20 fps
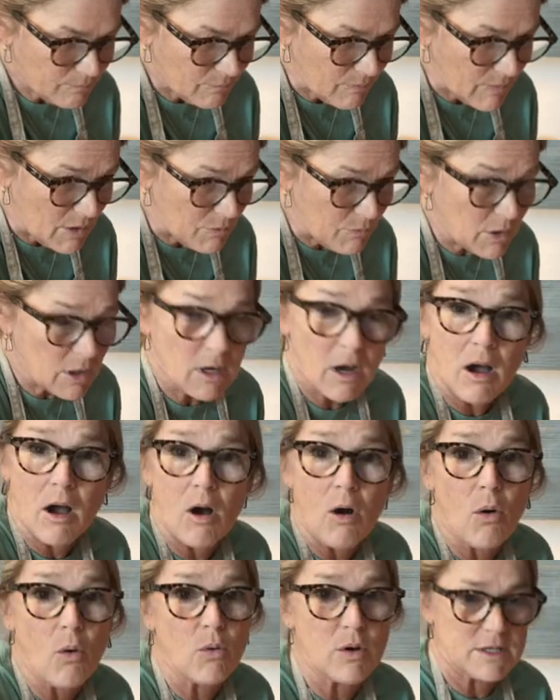We're
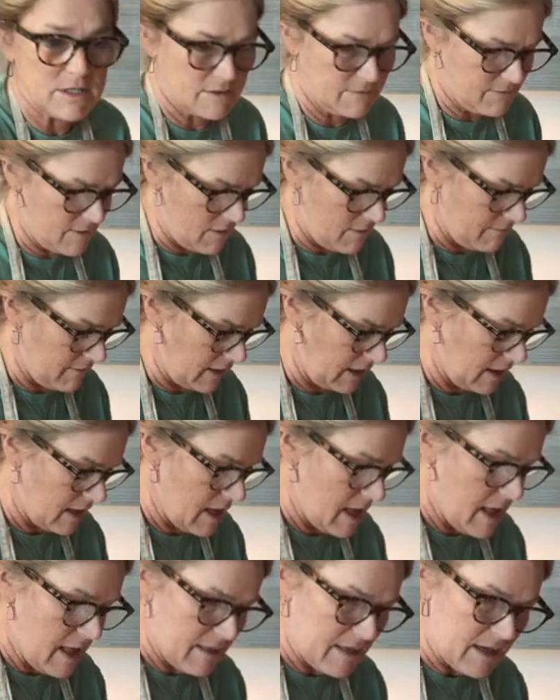always evolving.
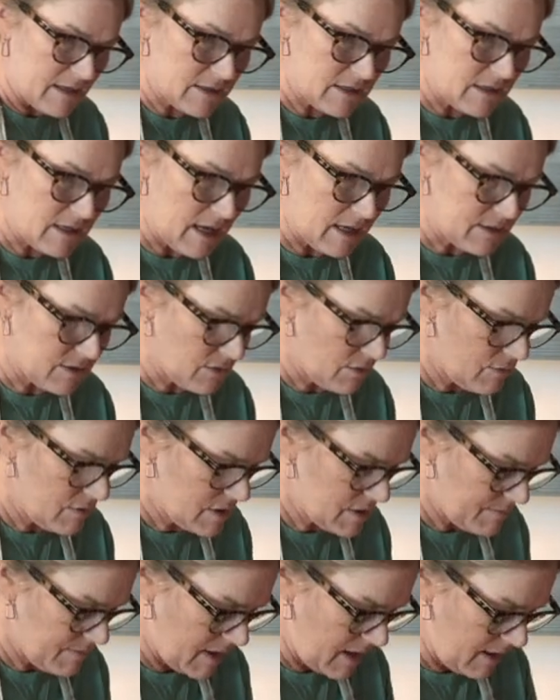That's always
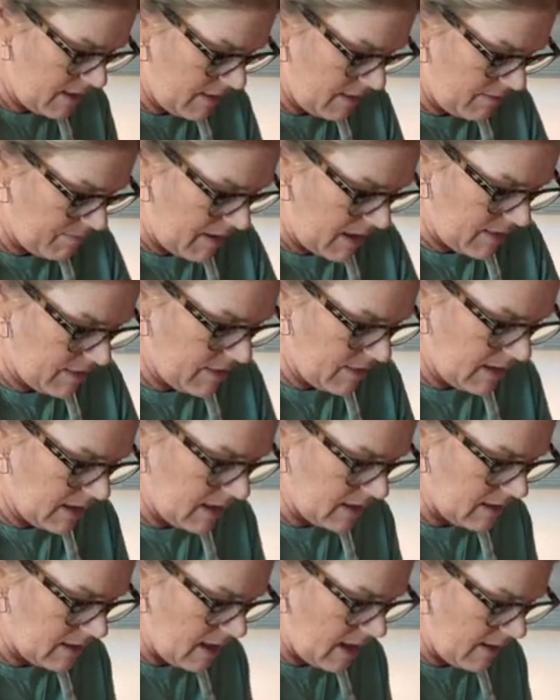my thing
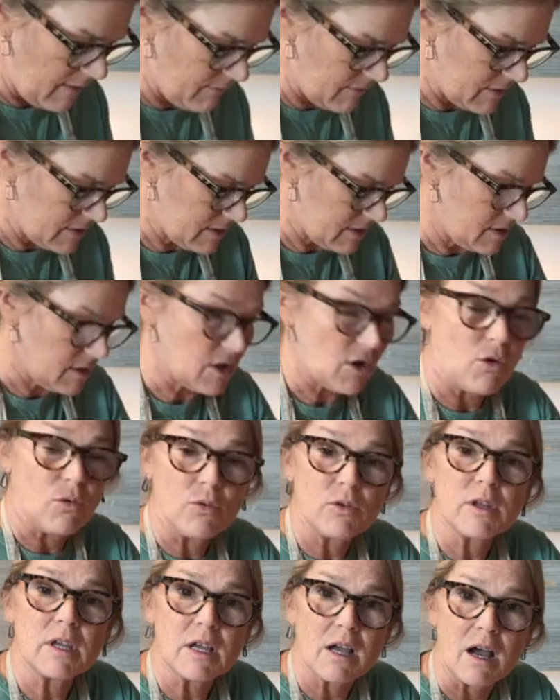in life, is the
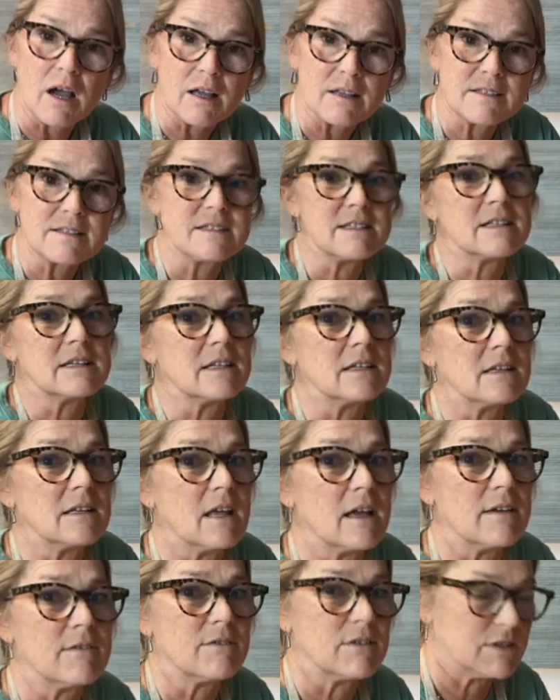only constant in
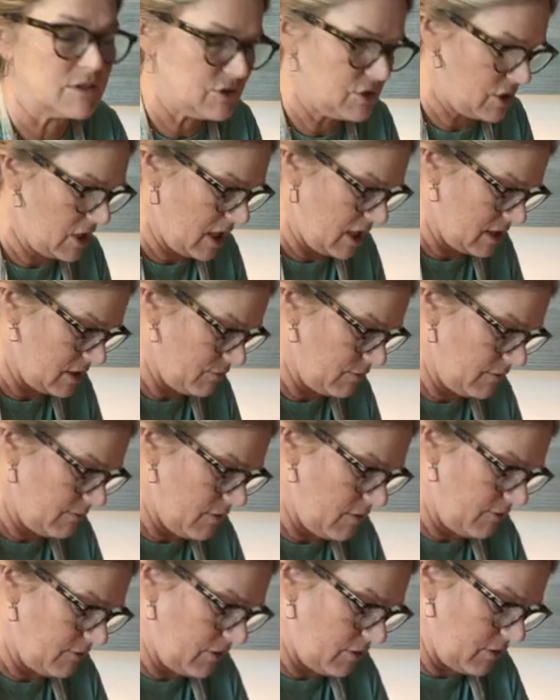life is change. We've
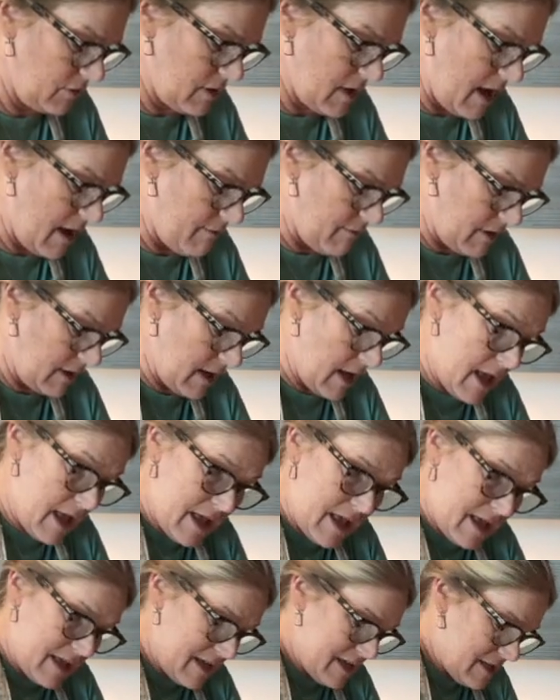all heard that one.
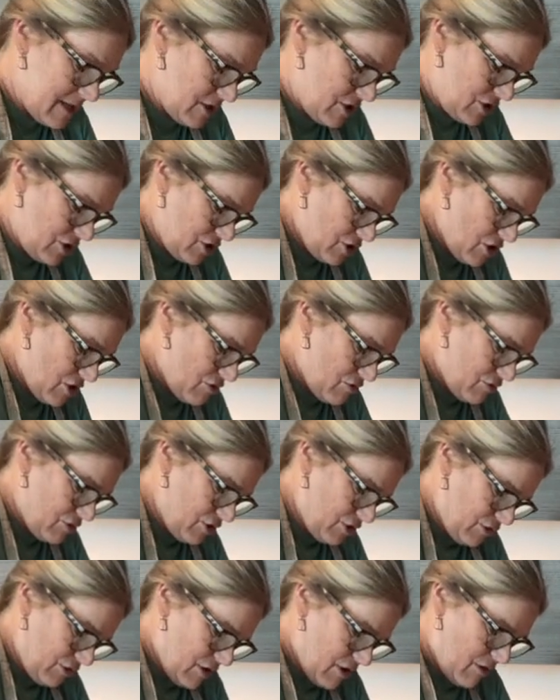It is so
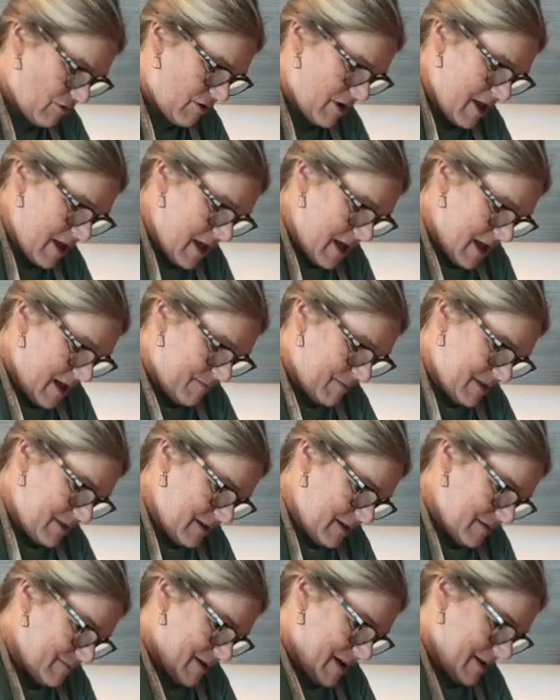true. I mean,
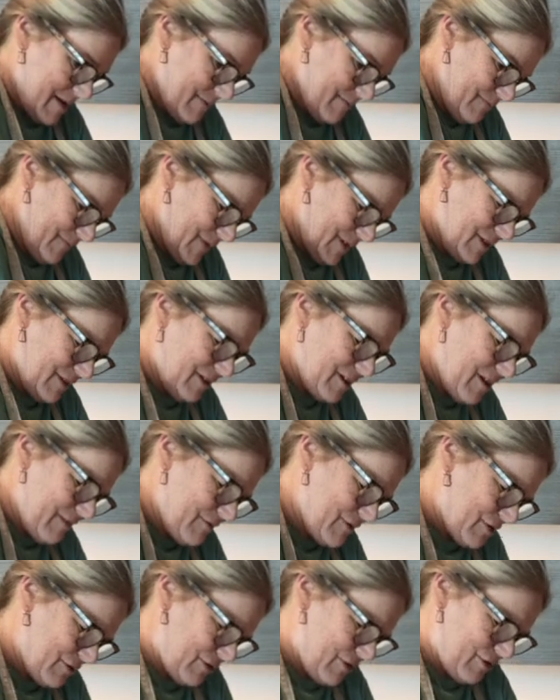think about it. You
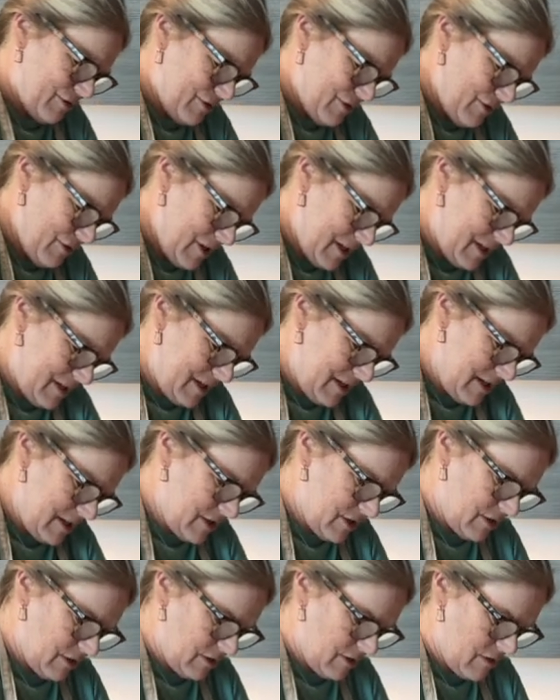loved your third grade teacher.